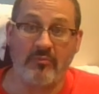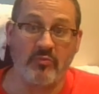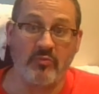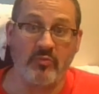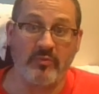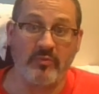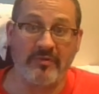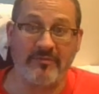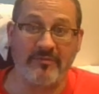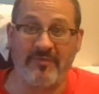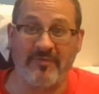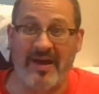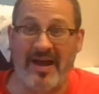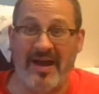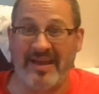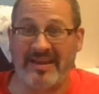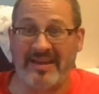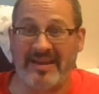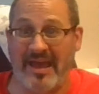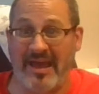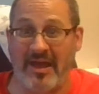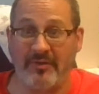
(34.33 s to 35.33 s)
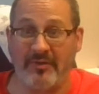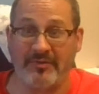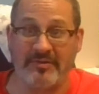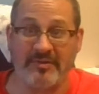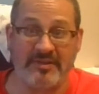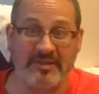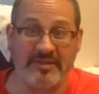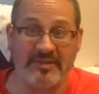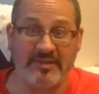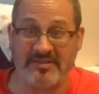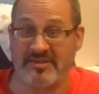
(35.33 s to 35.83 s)
We find out
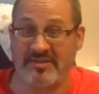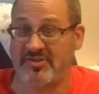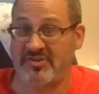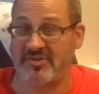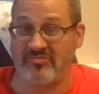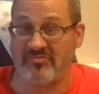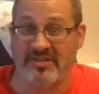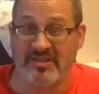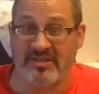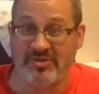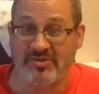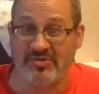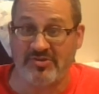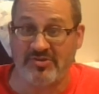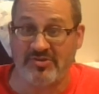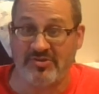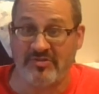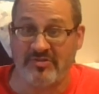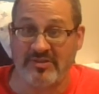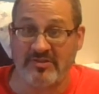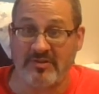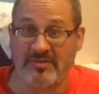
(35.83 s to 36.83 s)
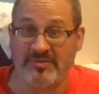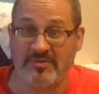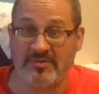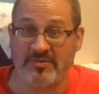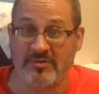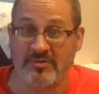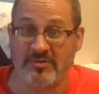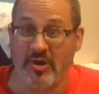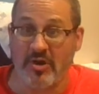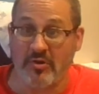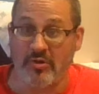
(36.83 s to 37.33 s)
he's a history teacher, he's also
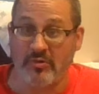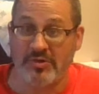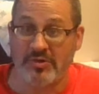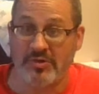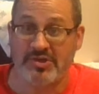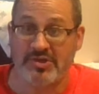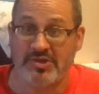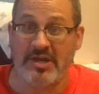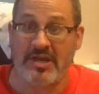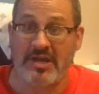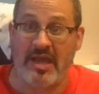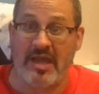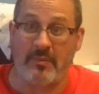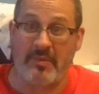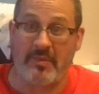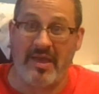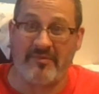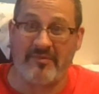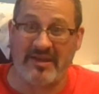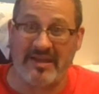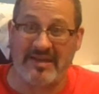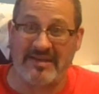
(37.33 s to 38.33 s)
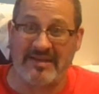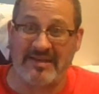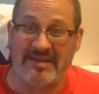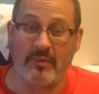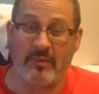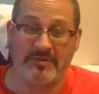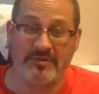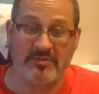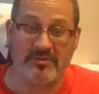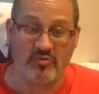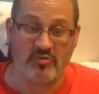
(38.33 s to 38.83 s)
the coach, and we have an idea
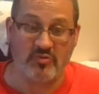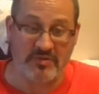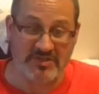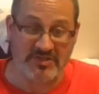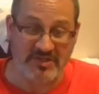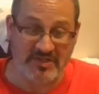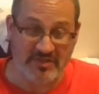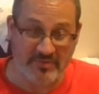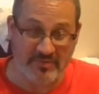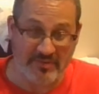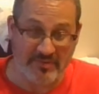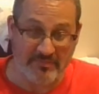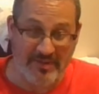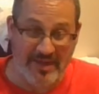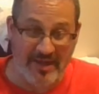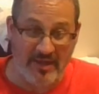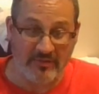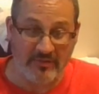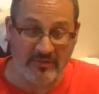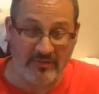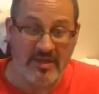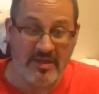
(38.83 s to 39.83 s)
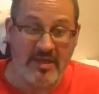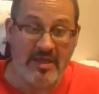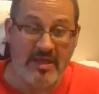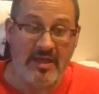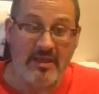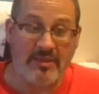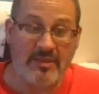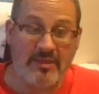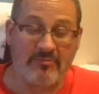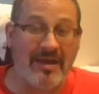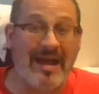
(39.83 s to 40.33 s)
what the story is going to be about.
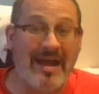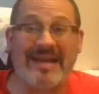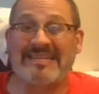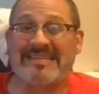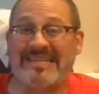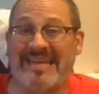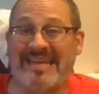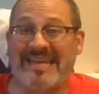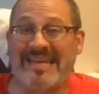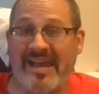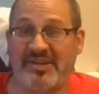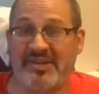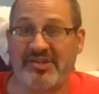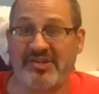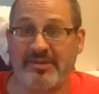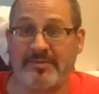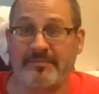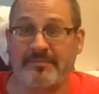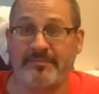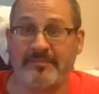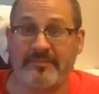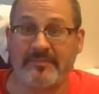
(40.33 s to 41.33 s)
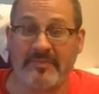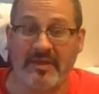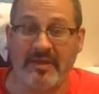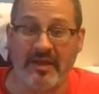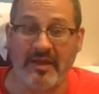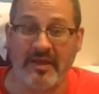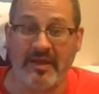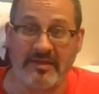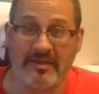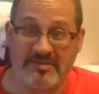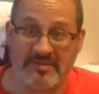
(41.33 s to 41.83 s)
The rising action
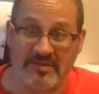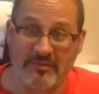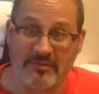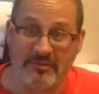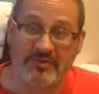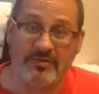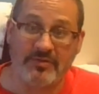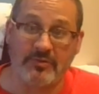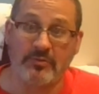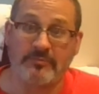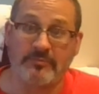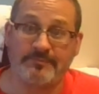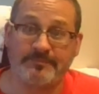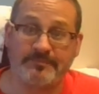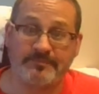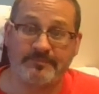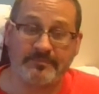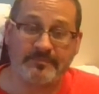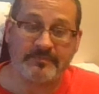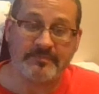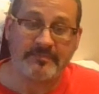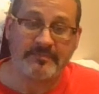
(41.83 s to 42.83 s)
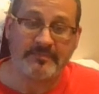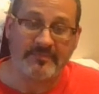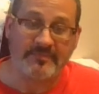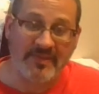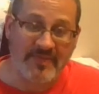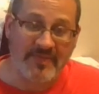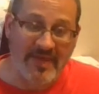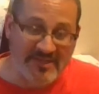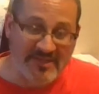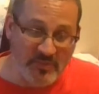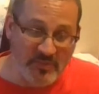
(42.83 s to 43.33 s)
is number 2.
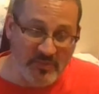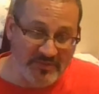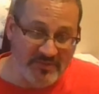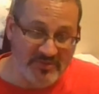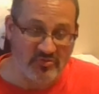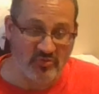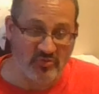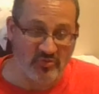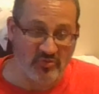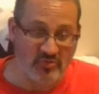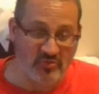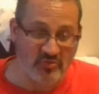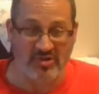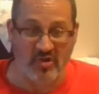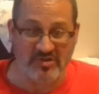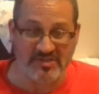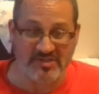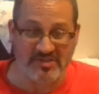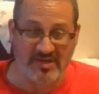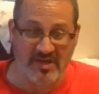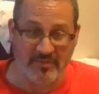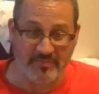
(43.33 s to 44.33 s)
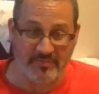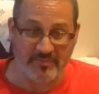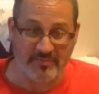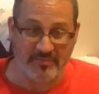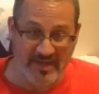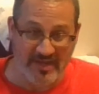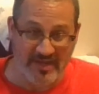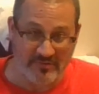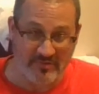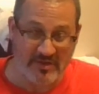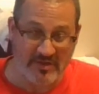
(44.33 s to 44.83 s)
That is when the story starts to come
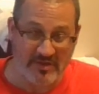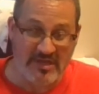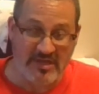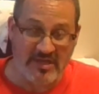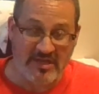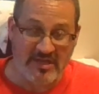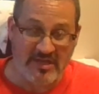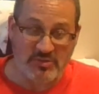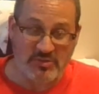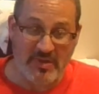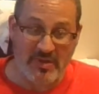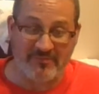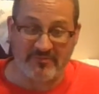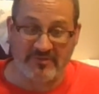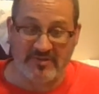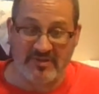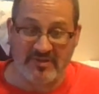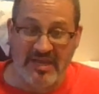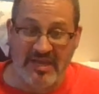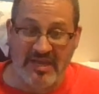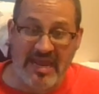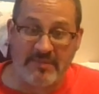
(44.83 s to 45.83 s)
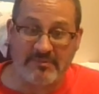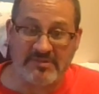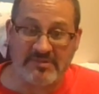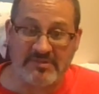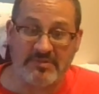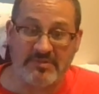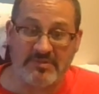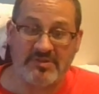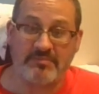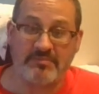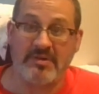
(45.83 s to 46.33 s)
together. So after the games,
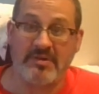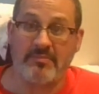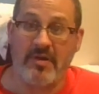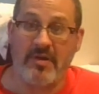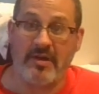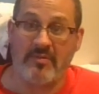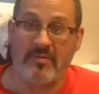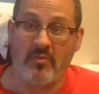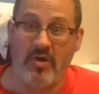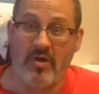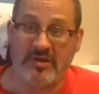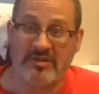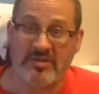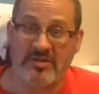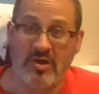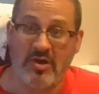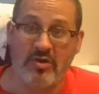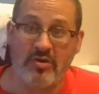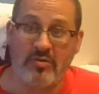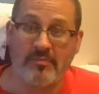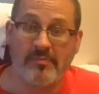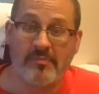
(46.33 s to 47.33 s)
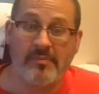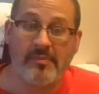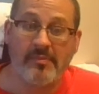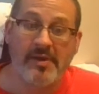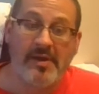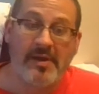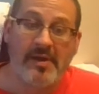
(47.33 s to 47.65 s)
Mr. Peabody walks home.